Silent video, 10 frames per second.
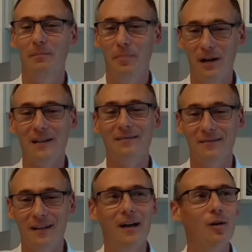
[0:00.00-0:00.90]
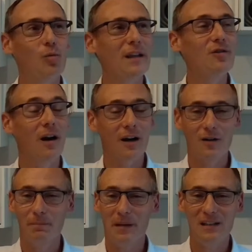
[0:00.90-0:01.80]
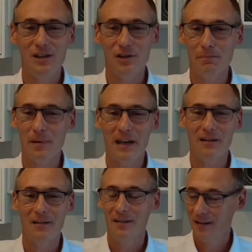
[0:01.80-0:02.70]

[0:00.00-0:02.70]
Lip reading: But when you are a competition player,